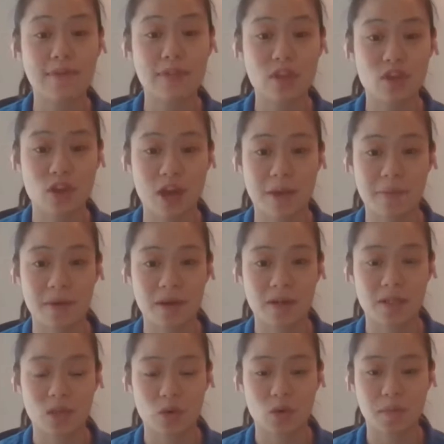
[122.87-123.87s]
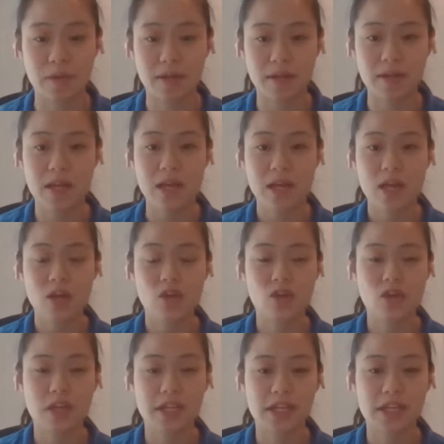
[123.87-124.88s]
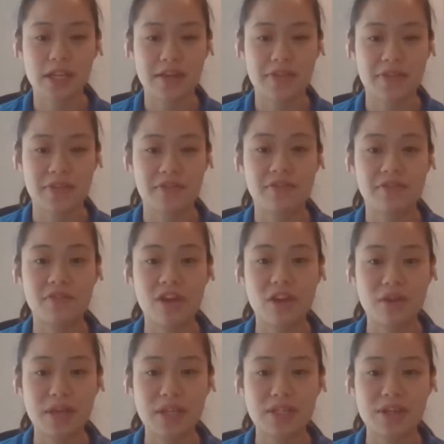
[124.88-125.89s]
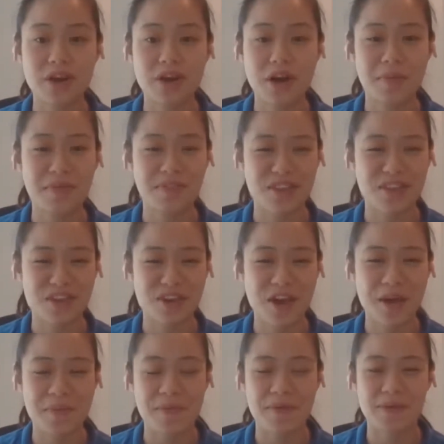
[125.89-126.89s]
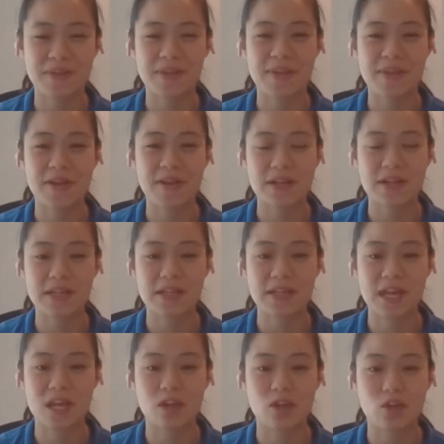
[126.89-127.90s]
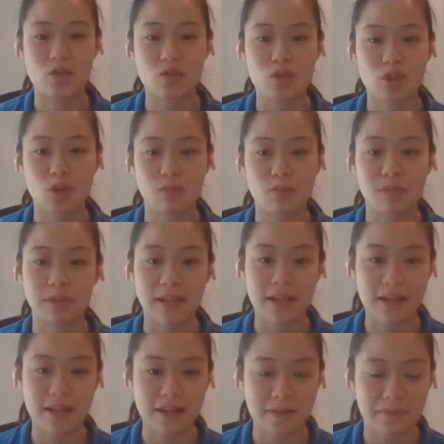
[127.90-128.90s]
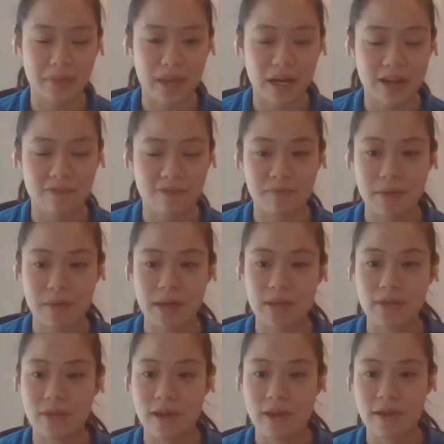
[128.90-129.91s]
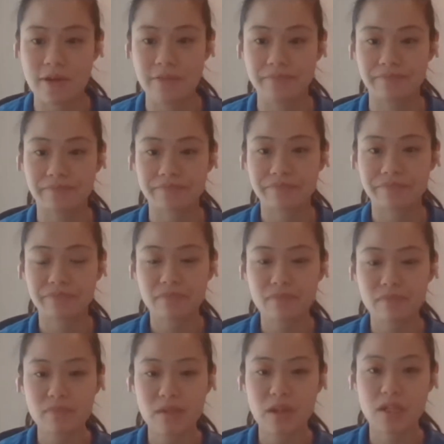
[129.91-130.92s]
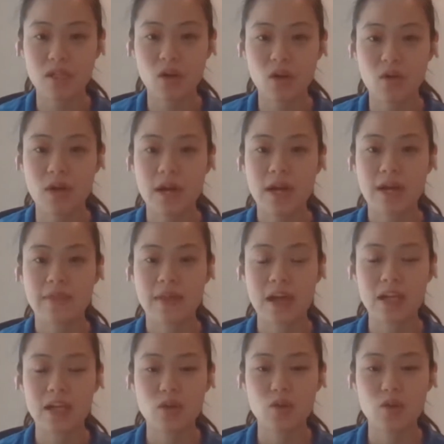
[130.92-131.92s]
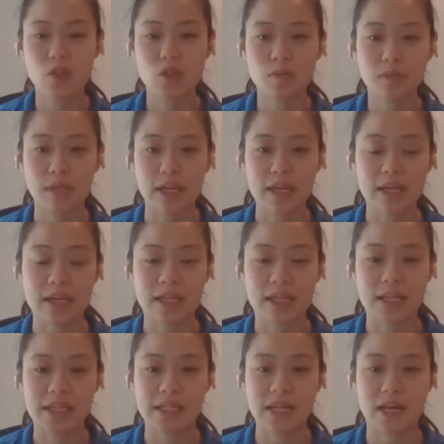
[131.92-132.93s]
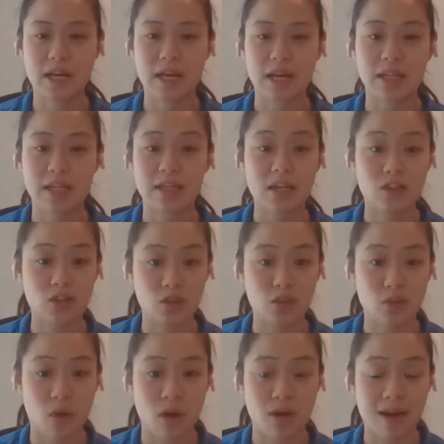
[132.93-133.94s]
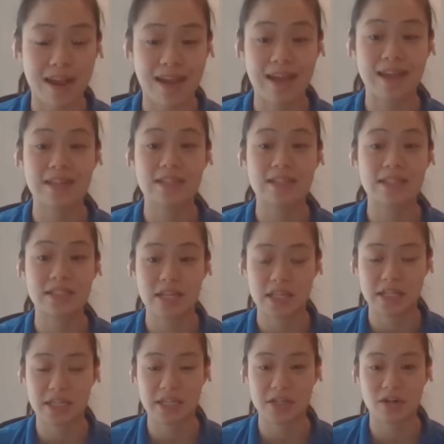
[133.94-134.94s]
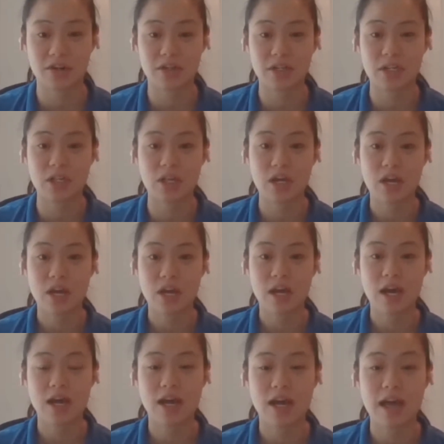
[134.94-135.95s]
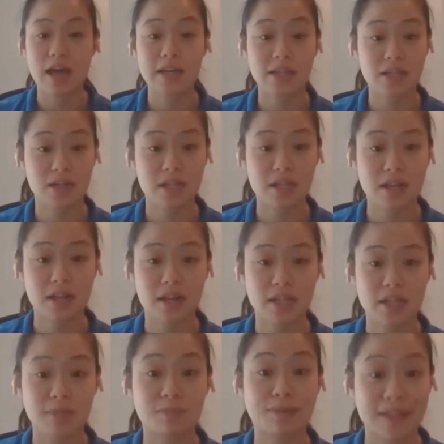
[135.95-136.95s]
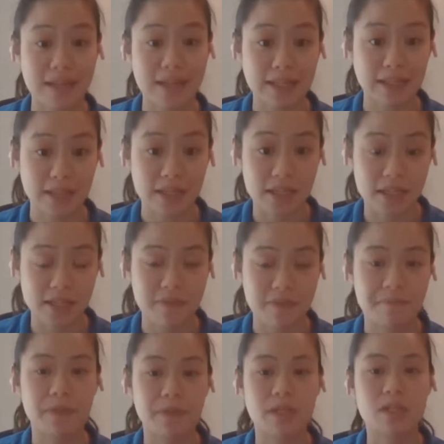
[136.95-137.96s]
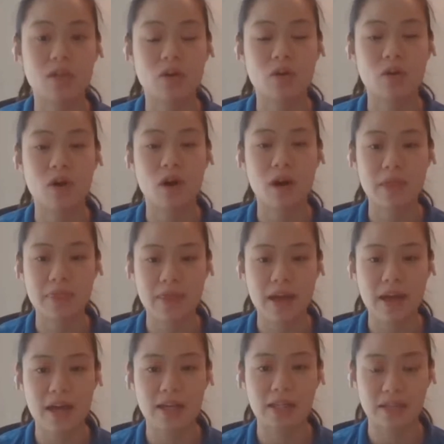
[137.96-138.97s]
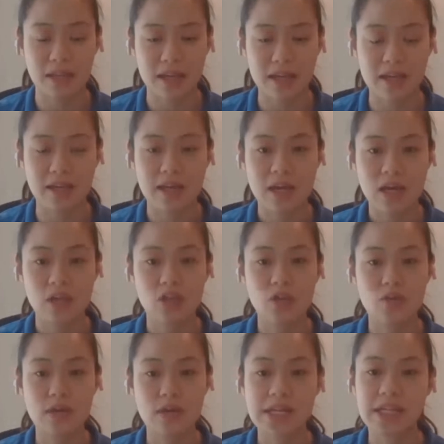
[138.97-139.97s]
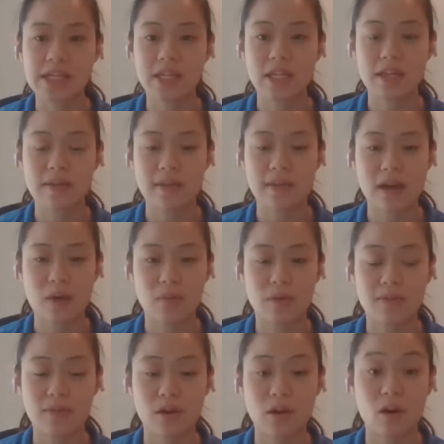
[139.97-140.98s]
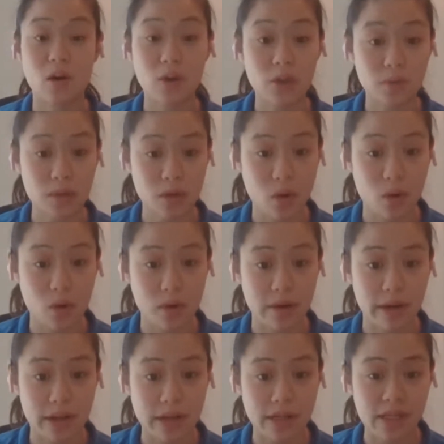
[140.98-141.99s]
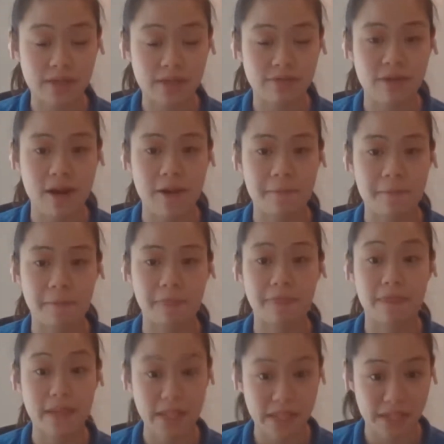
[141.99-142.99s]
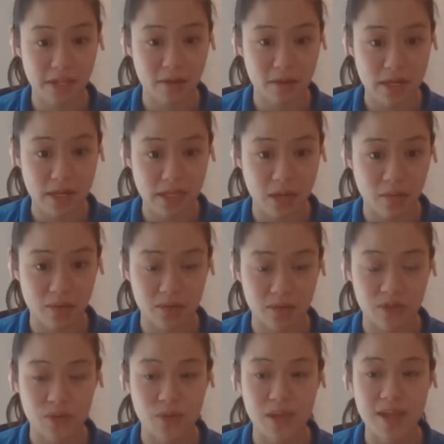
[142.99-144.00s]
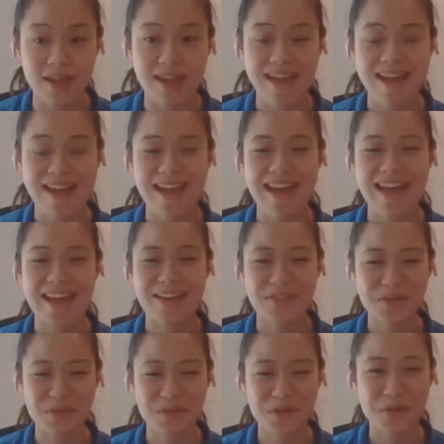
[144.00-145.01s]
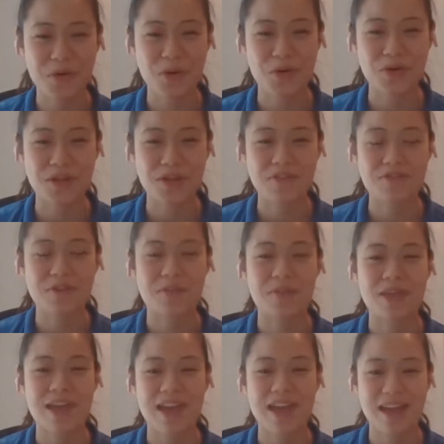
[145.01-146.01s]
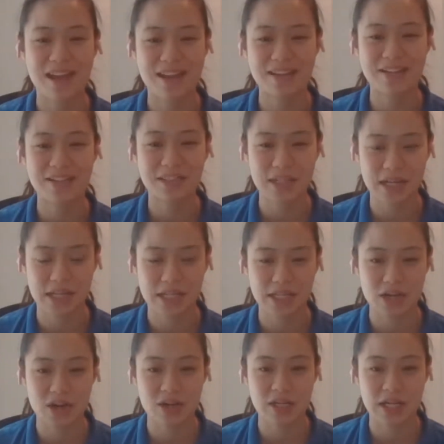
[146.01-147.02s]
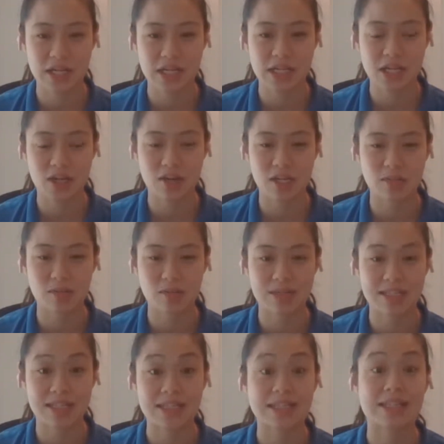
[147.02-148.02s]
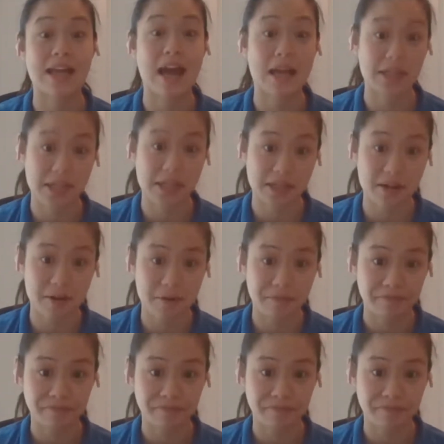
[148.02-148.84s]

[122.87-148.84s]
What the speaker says: the chat box open, you should see at the very top of the chat box, there is a YouTube link that I pinned there. So that YouTube link is a link to our hand and dexterity exercise playlist. So on that link, you can see that we've got all the recordings from this series that we're doing and the recording from the hand and dexterity series we did last year.